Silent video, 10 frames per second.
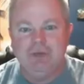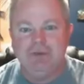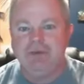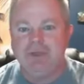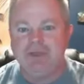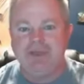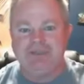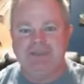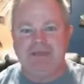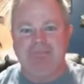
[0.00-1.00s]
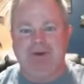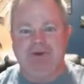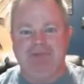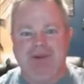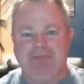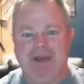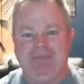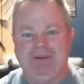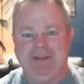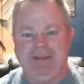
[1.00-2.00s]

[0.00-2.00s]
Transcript: so you can get sunburned there probably?